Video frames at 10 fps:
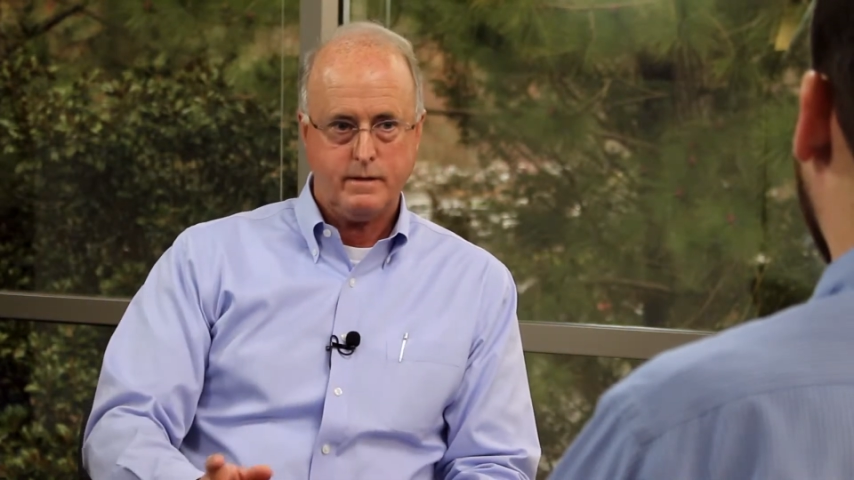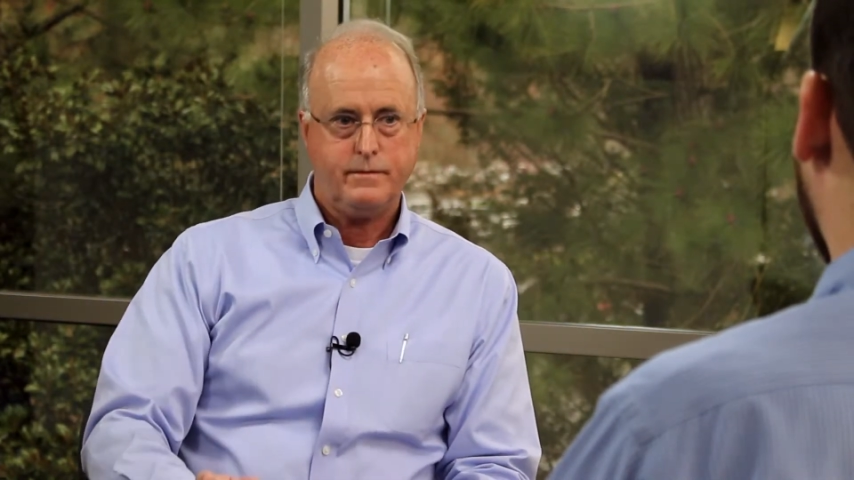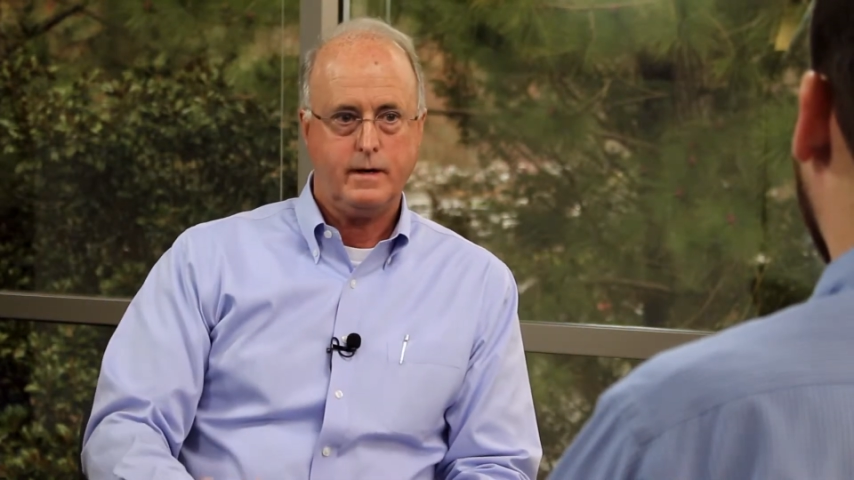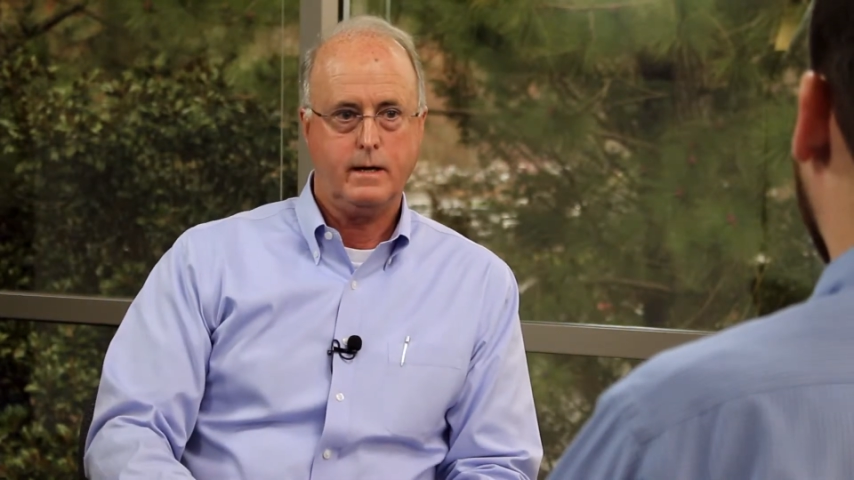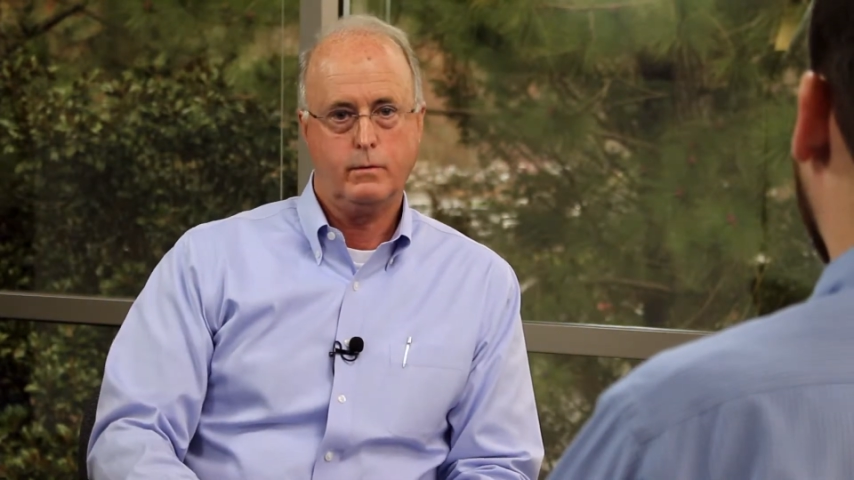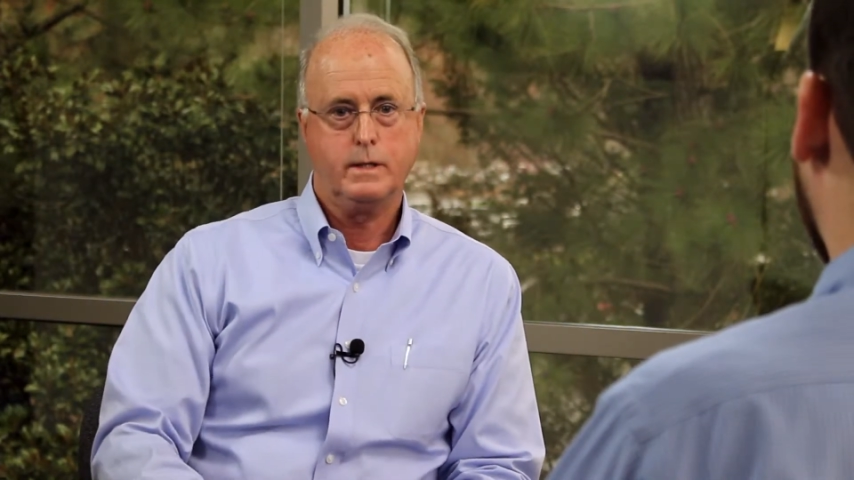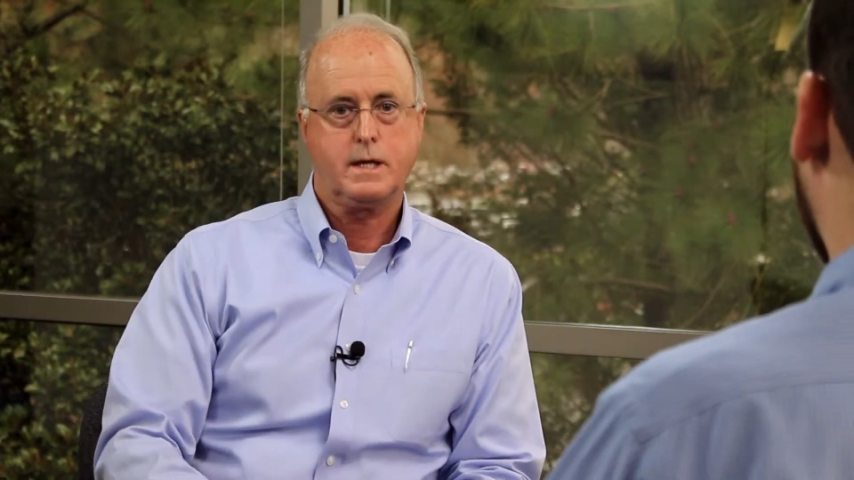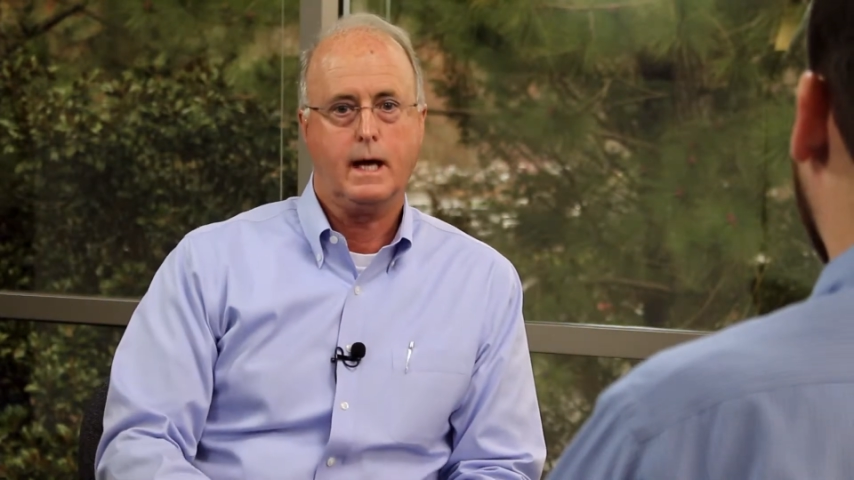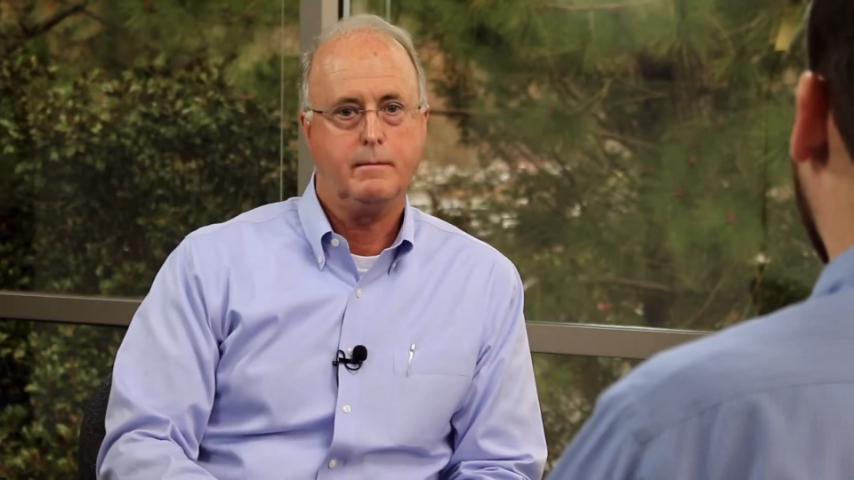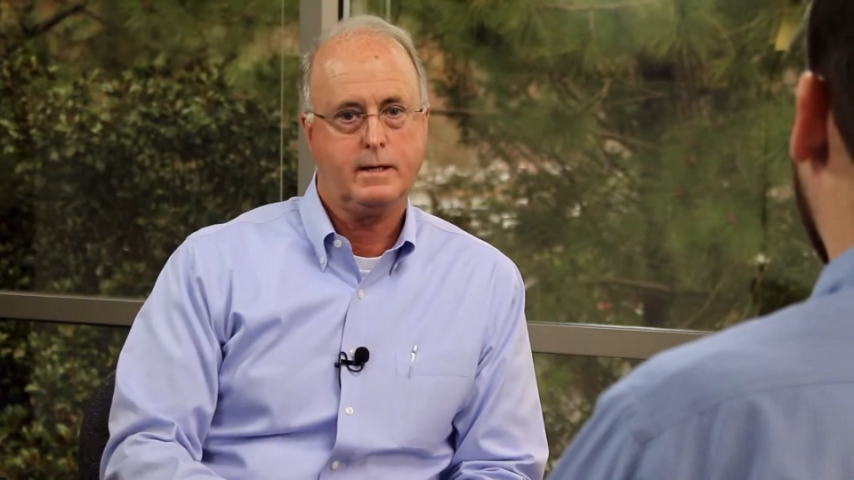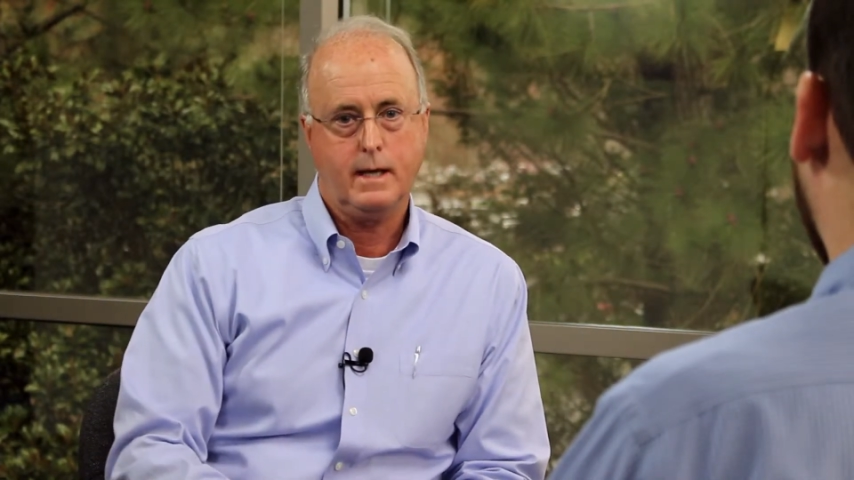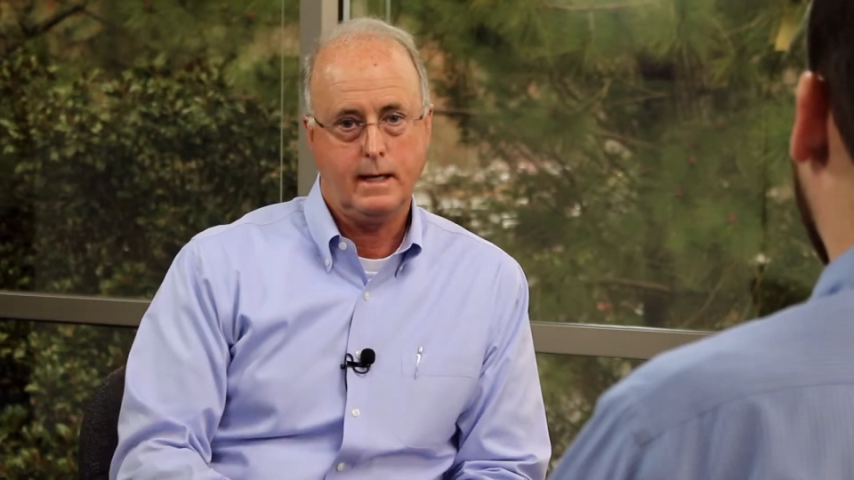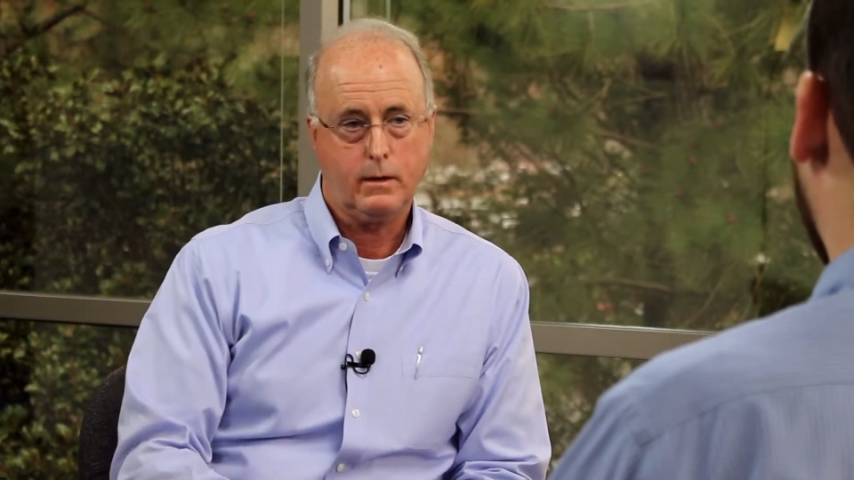define risk appetite